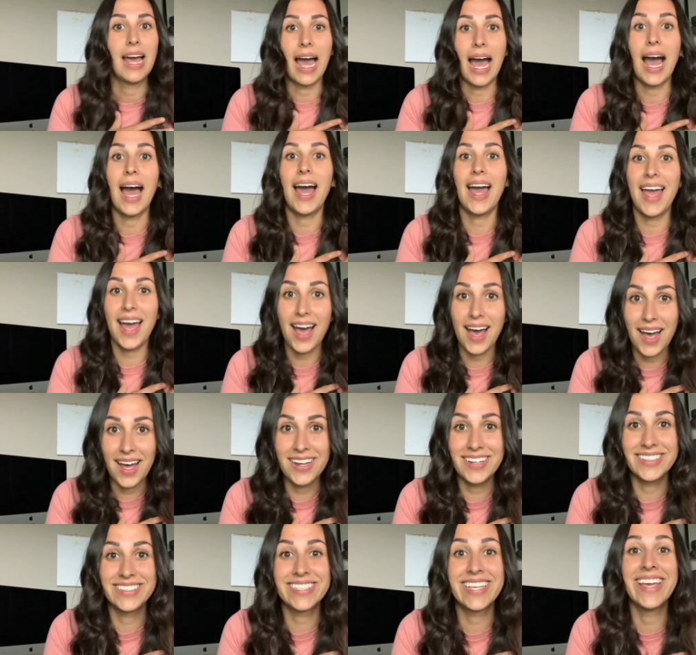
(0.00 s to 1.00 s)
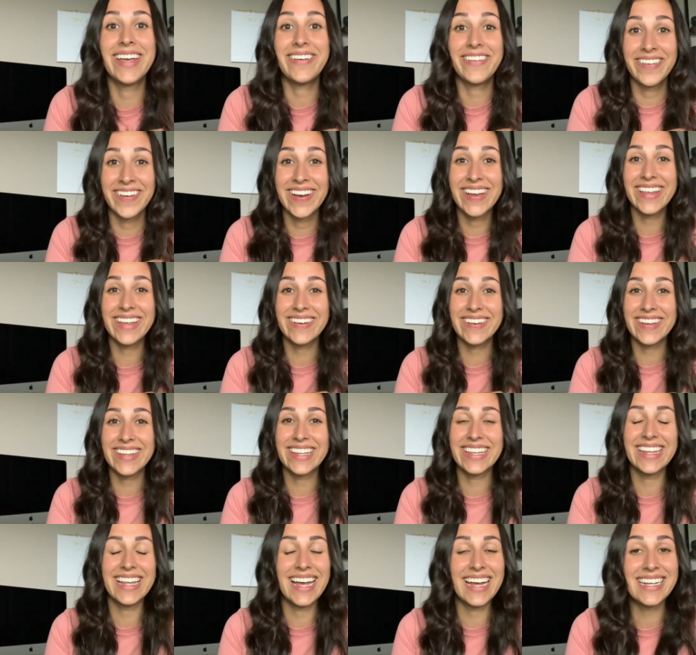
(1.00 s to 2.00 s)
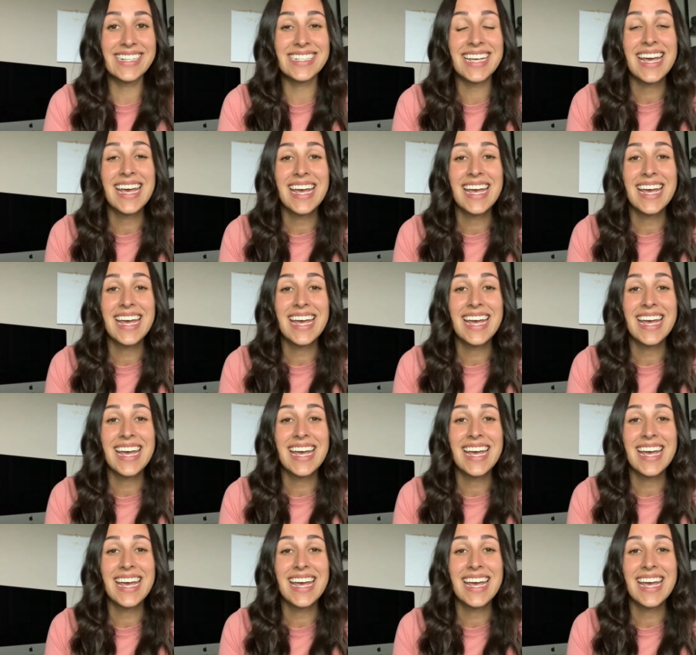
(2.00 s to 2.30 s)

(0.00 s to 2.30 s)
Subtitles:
I honestly really liked.